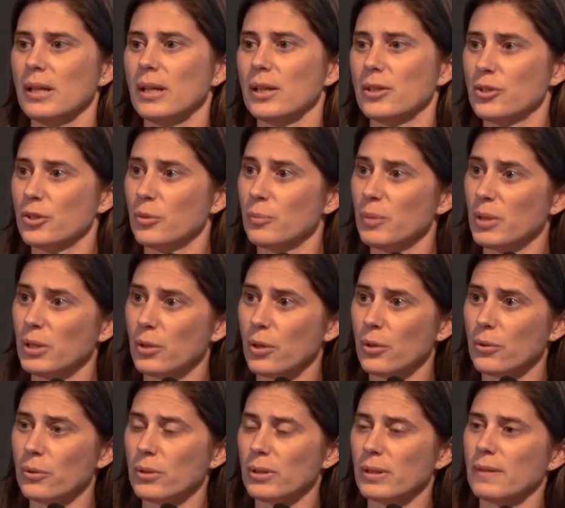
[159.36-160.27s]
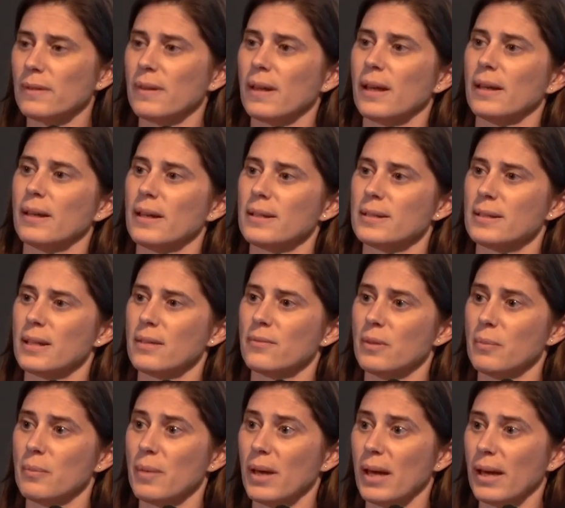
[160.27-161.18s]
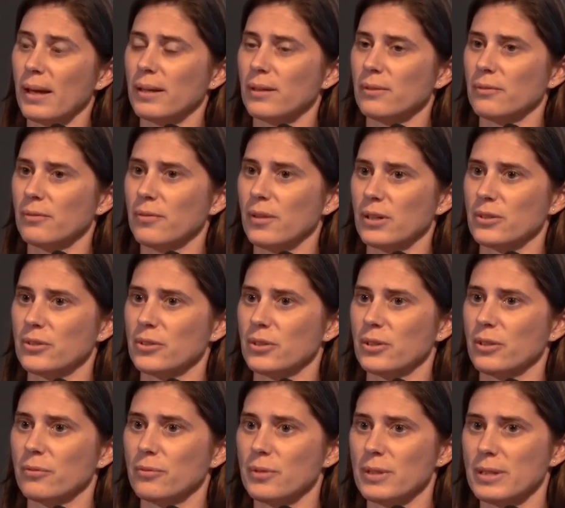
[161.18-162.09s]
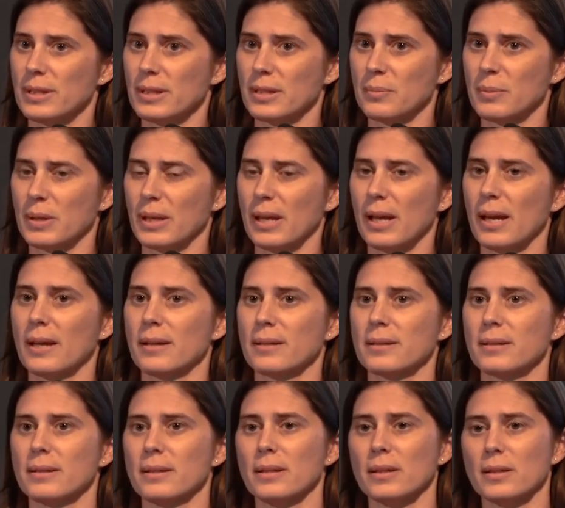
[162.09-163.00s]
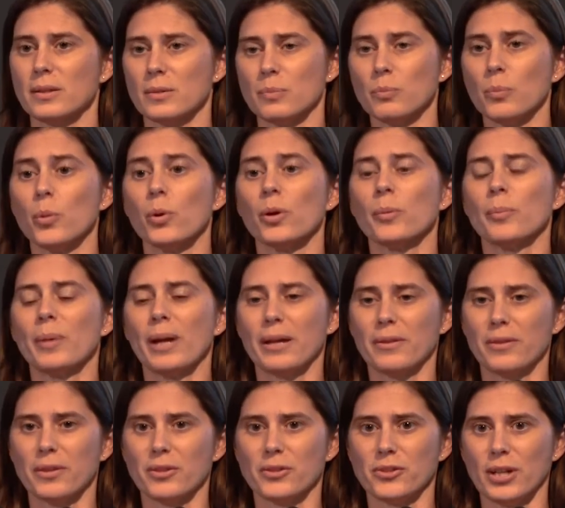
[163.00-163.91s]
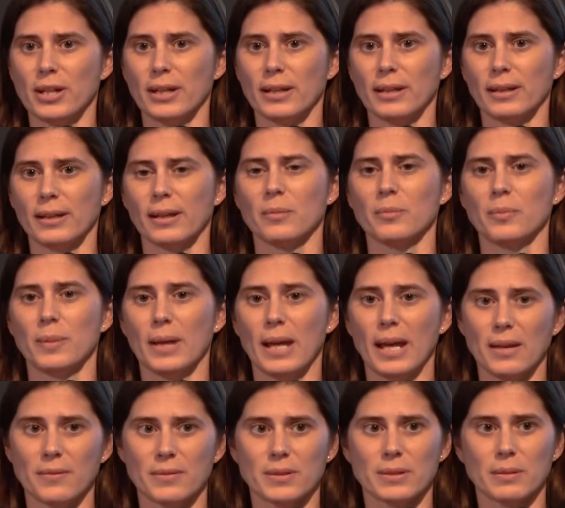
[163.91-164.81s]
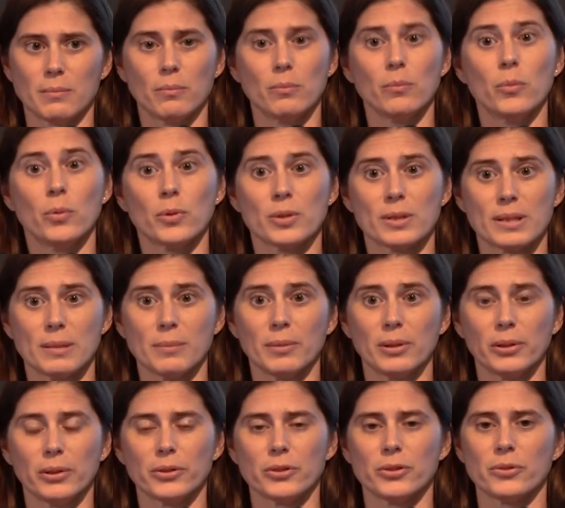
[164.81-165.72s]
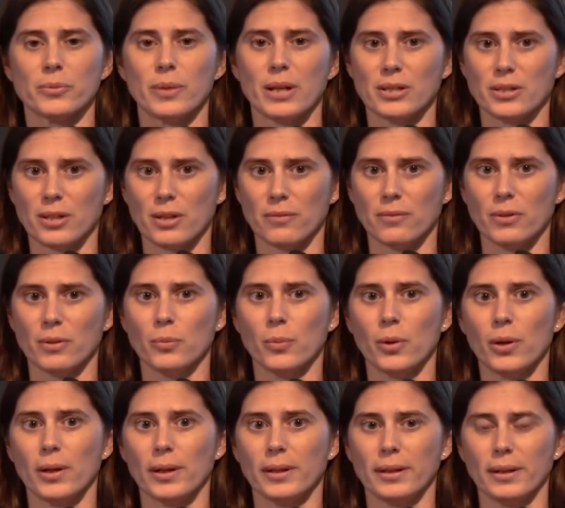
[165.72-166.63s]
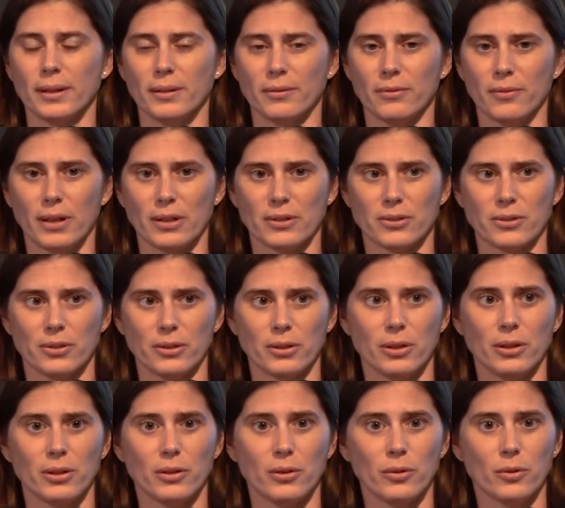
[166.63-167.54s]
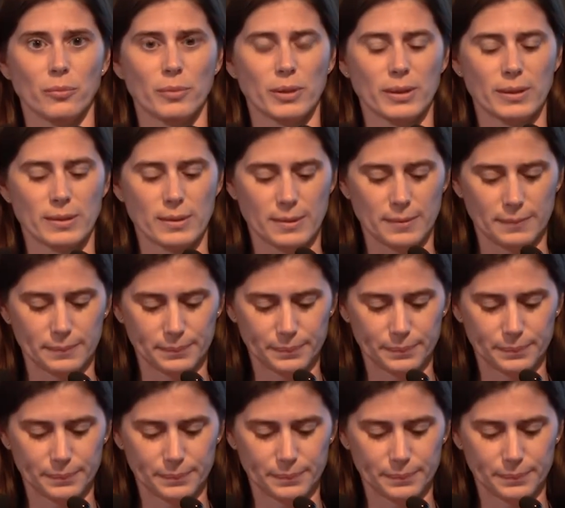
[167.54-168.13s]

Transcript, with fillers: it should be noted that S I V M A C infection of rhesus macaques is more pathogenic and behaves more similar to H I V one infection in humans.